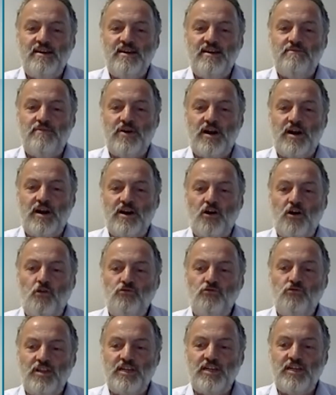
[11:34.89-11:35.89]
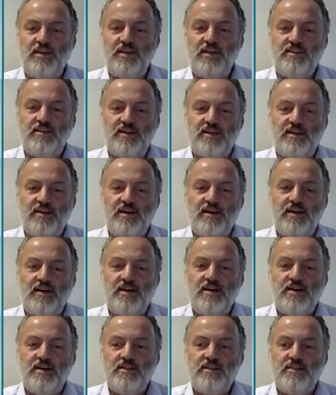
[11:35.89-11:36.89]
where only the
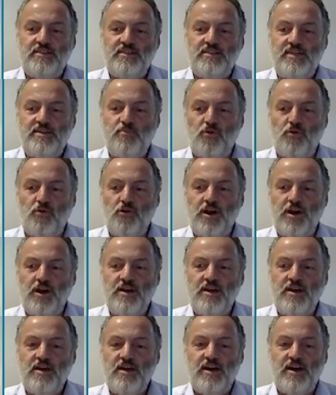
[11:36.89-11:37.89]
T-boy